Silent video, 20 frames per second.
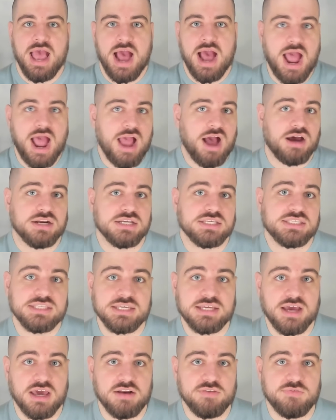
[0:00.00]
I honestly
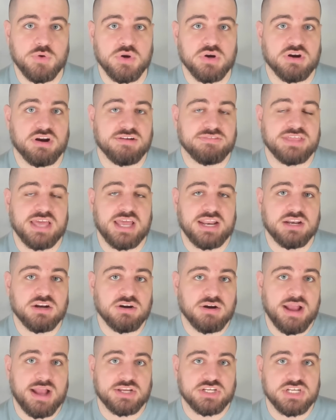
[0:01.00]
kind of wonder if that
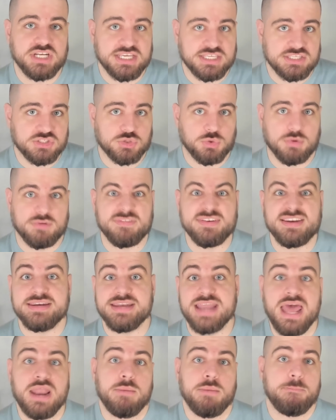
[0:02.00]
interaction isn't sort of
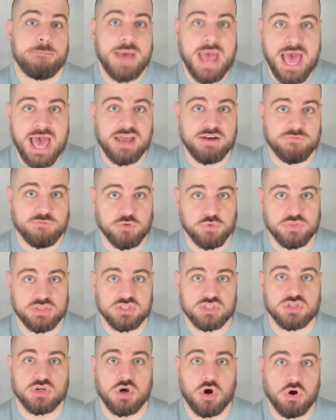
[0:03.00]
net bad for
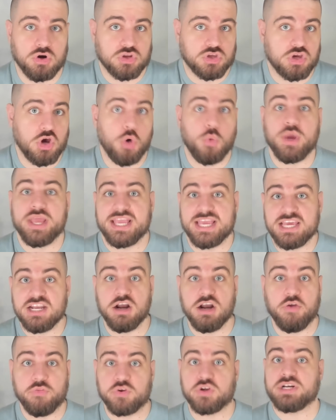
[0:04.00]
this card going in
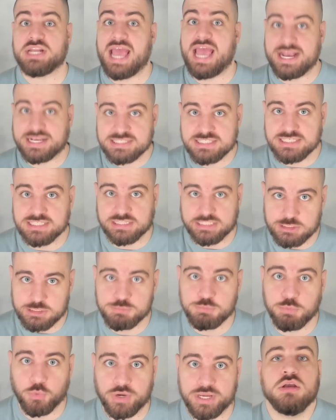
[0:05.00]
other decks at this
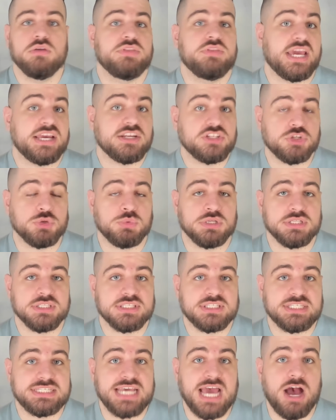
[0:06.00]
point. The Ancient
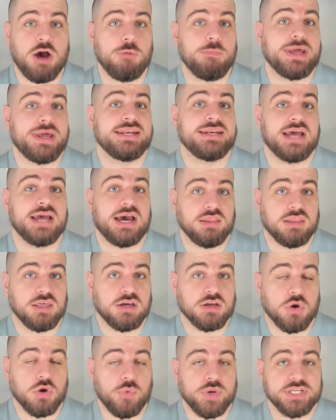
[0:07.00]
One's Tao
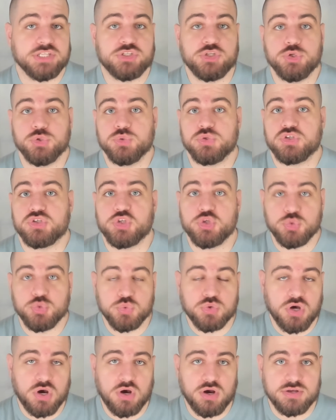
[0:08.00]
Mandala going to 2
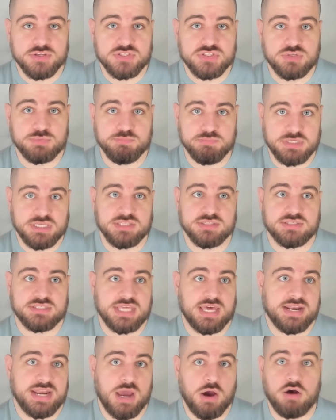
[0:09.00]
cost means
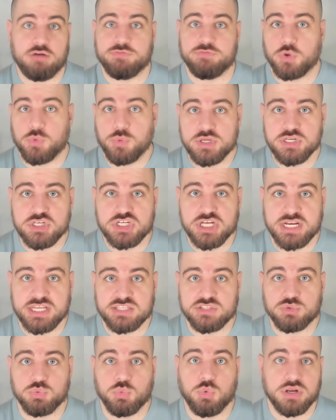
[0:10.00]
that now off a Quinjet,
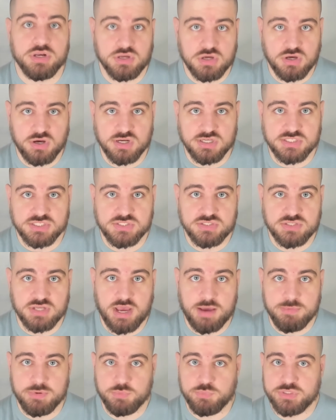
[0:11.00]
it's 1 cost.
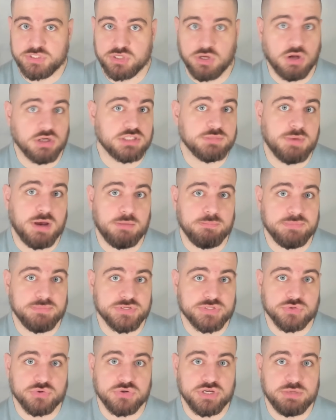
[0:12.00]
I mean, we talked about
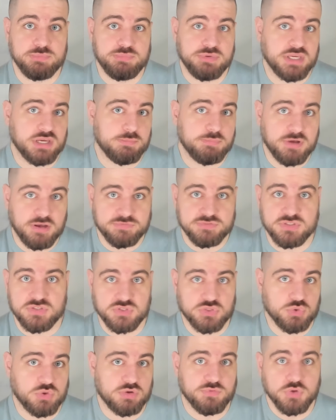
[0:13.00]
Misery being a buff to
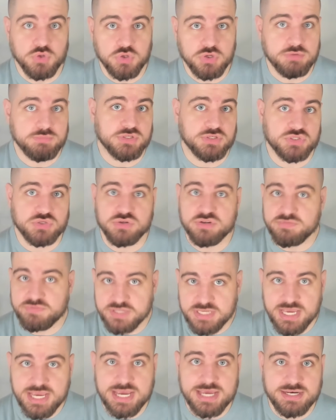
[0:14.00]
the sort of Hood Misery
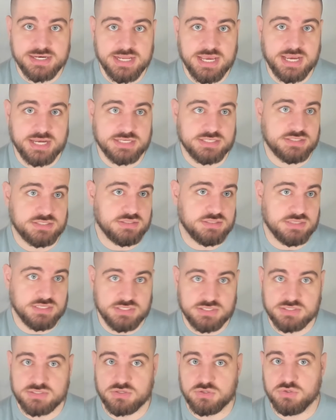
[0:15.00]
V-Hand decks.
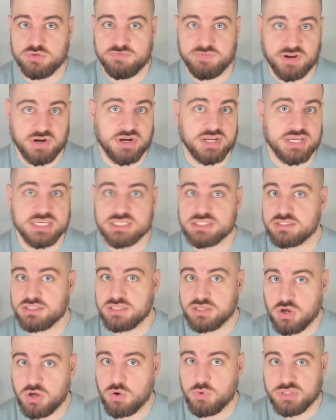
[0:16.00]
This could very easily
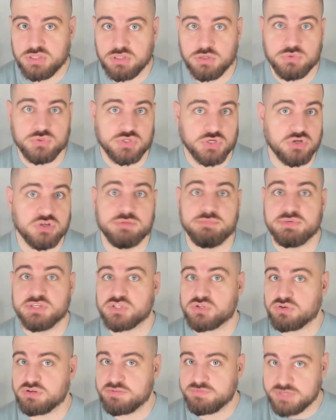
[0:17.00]
go in those Hood
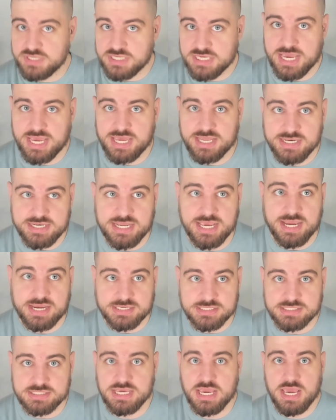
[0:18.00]
Misery V-Hand
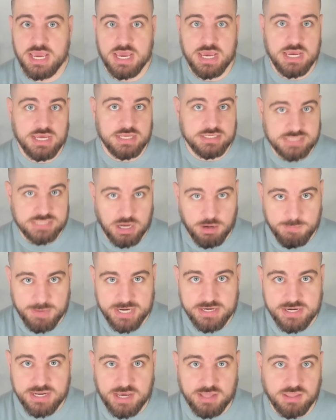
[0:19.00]
decks. Tao
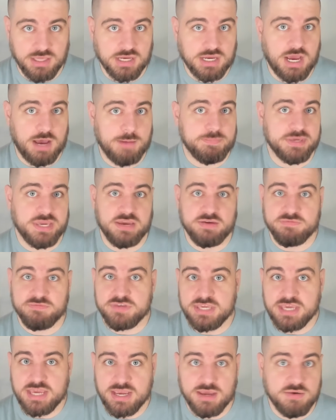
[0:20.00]
Mandala copying
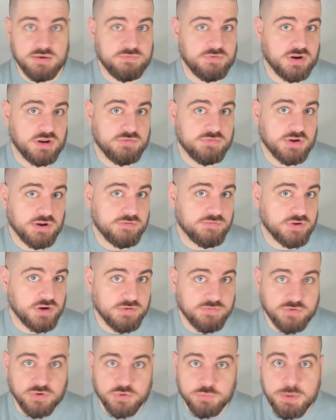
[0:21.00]
V-Hand, very, very,
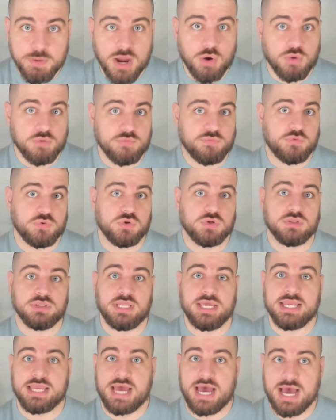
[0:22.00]
very, very powerful.
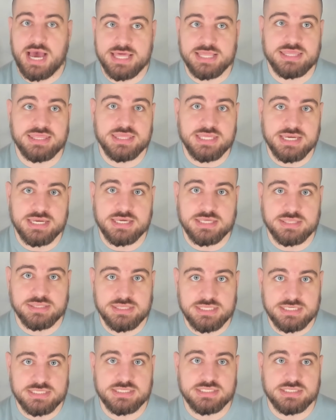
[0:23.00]
Like, I think
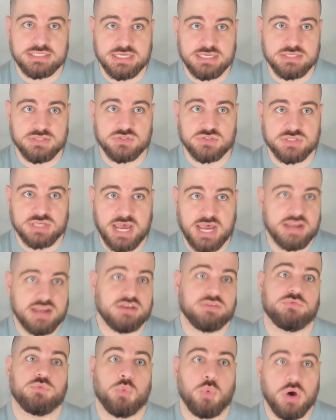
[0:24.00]
this is kind
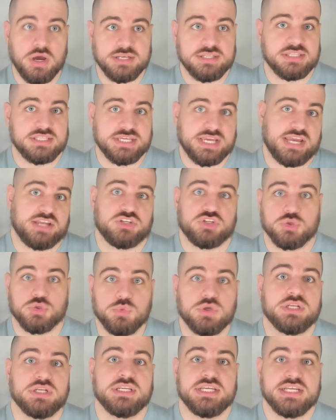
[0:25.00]
of what the Ancient
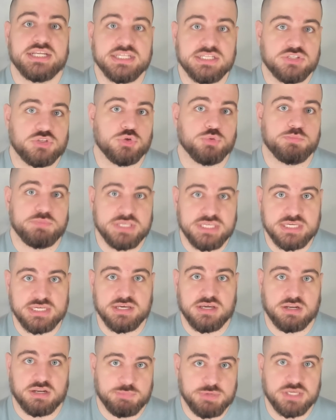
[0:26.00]
One needed to be
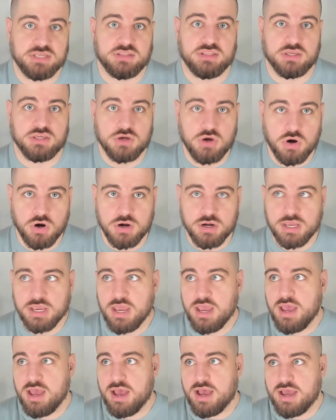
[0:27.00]
an appealing card.
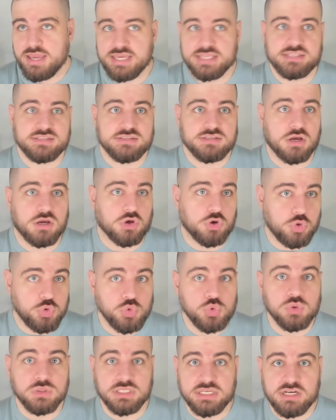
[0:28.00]
It's a
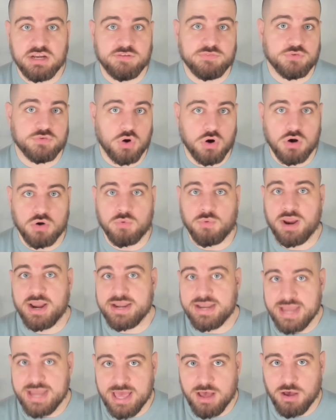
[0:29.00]
cool enough card
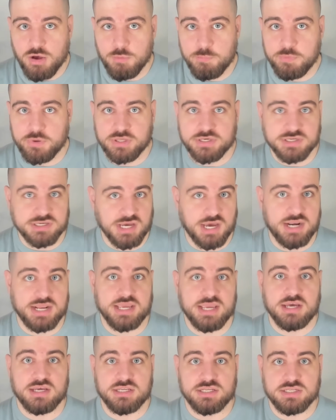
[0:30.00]
right now, but
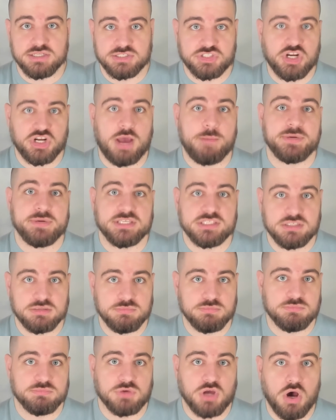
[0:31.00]
chopping
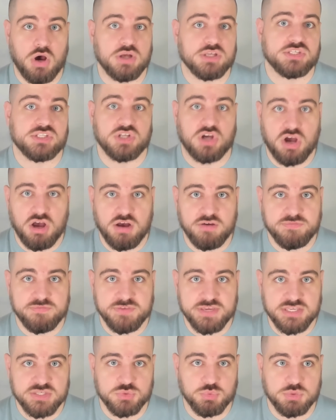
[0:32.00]
some cost off
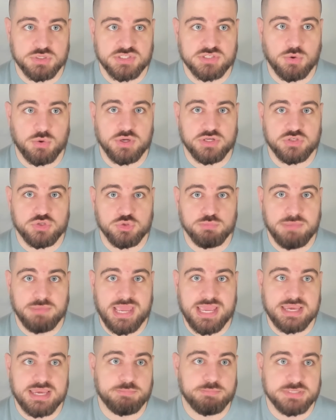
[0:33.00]
is what's going to
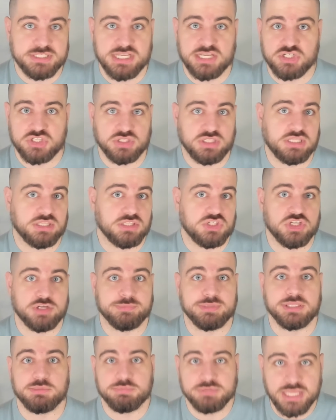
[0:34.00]
make it potentially
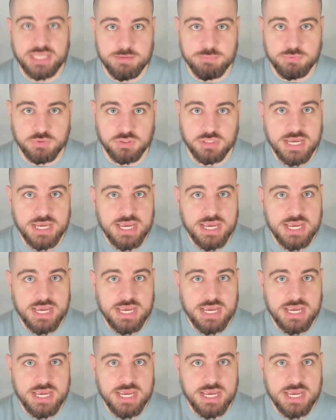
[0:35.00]
legitimately playable.